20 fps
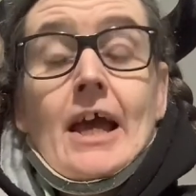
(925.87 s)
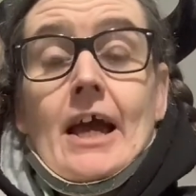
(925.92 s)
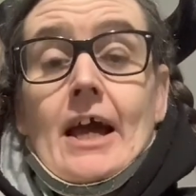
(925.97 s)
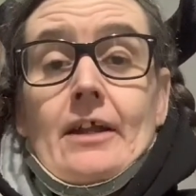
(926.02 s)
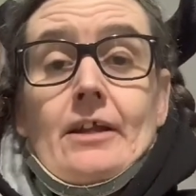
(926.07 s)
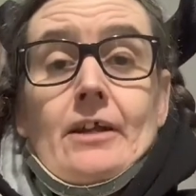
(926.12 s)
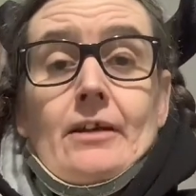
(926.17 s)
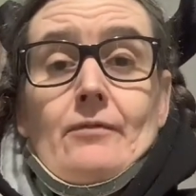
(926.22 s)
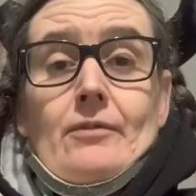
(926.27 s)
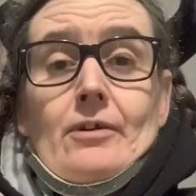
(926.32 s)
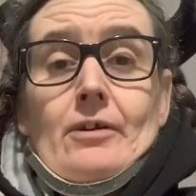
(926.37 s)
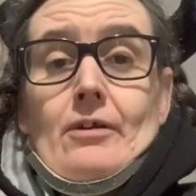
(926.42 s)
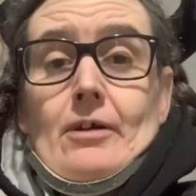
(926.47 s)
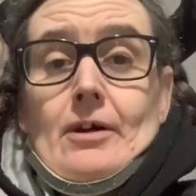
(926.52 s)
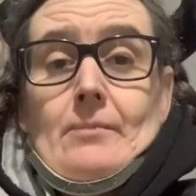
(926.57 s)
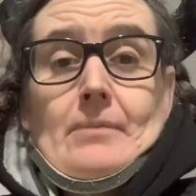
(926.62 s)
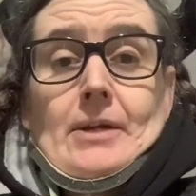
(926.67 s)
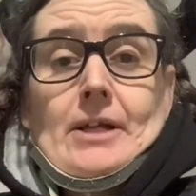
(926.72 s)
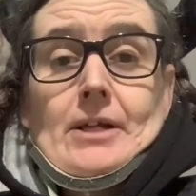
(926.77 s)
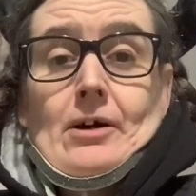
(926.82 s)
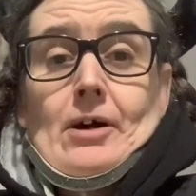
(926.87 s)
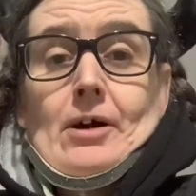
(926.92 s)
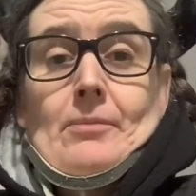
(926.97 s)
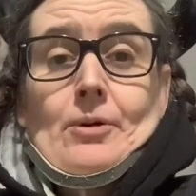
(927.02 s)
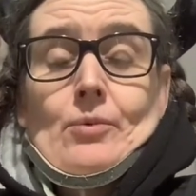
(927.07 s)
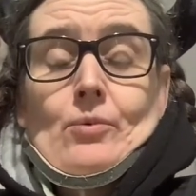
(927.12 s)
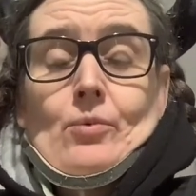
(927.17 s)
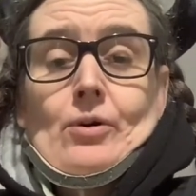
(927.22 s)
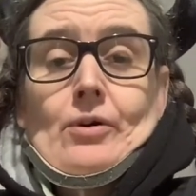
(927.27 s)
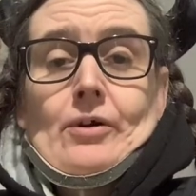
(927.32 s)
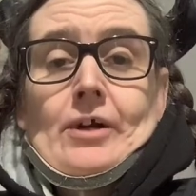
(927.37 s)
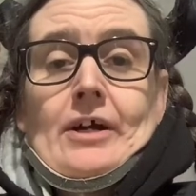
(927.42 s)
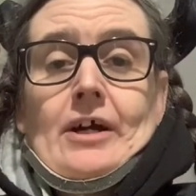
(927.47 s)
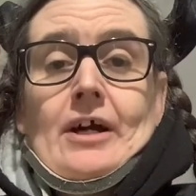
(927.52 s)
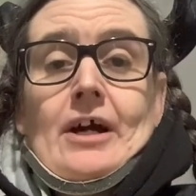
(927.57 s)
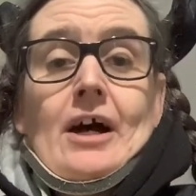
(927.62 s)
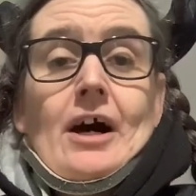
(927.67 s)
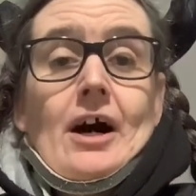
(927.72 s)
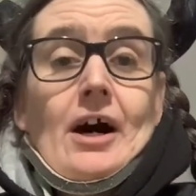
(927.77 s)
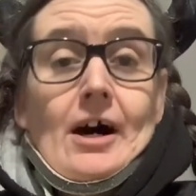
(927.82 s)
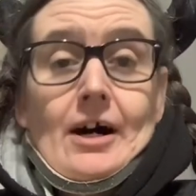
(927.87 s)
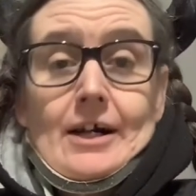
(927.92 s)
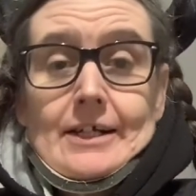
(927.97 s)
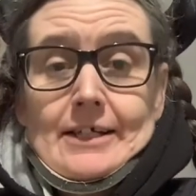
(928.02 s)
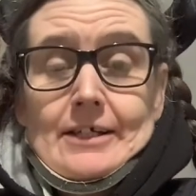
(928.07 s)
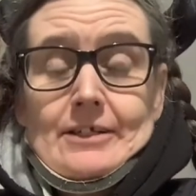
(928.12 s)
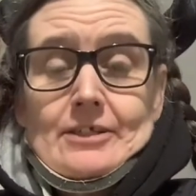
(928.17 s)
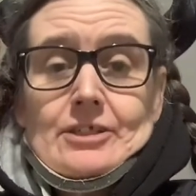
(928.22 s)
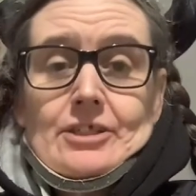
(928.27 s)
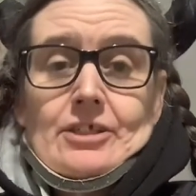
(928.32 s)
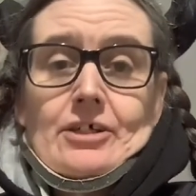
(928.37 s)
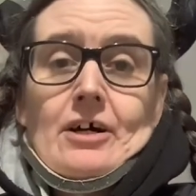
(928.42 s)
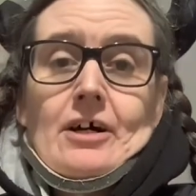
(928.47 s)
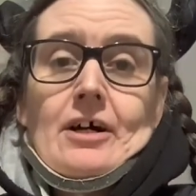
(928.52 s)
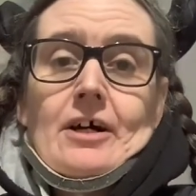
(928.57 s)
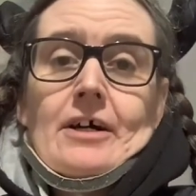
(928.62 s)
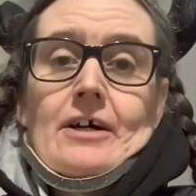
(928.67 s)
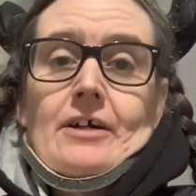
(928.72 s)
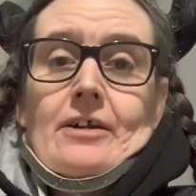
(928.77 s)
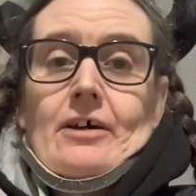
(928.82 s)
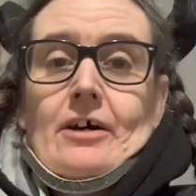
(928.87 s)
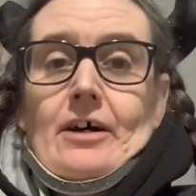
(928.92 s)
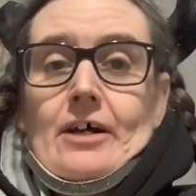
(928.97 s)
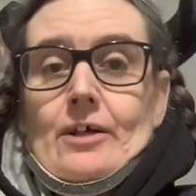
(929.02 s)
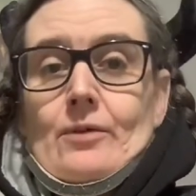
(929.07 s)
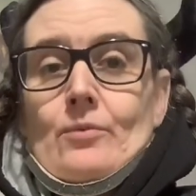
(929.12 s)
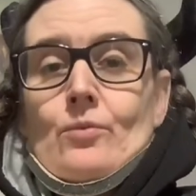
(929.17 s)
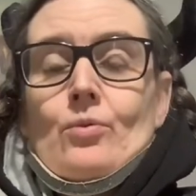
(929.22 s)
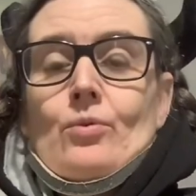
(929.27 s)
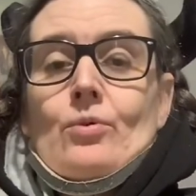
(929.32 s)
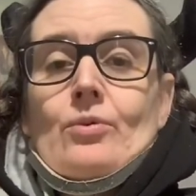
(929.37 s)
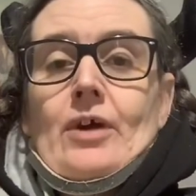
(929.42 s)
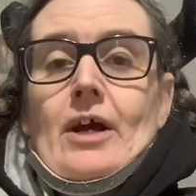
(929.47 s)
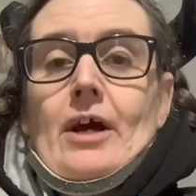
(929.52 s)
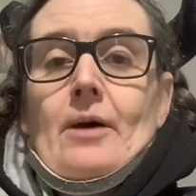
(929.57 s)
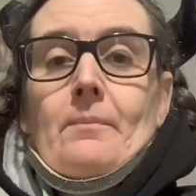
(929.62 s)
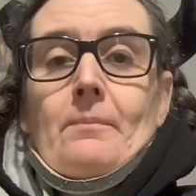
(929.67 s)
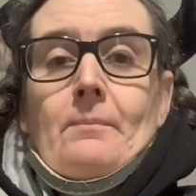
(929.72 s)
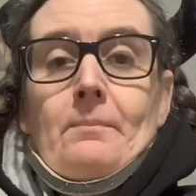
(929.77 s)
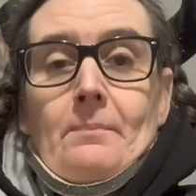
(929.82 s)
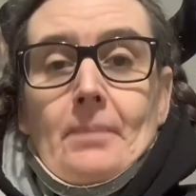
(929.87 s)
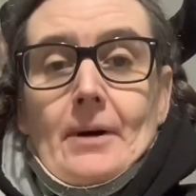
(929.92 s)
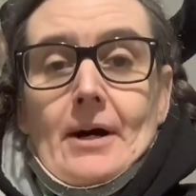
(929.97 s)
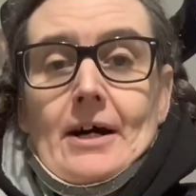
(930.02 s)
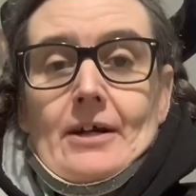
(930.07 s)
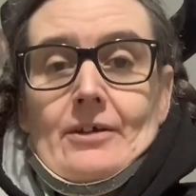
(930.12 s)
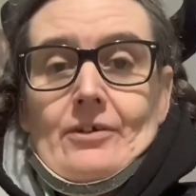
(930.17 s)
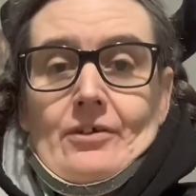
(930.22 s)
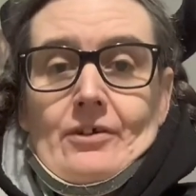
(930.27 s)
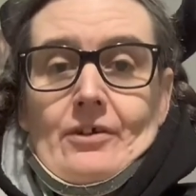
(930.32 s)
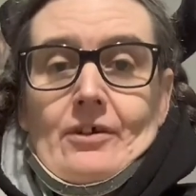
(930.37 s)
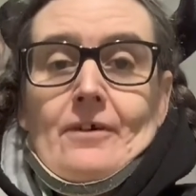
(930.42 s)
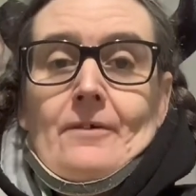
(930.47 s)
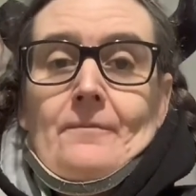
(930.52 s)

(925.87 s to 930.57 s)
And even like me, I'm a warrior. I get tired, I get worn out, but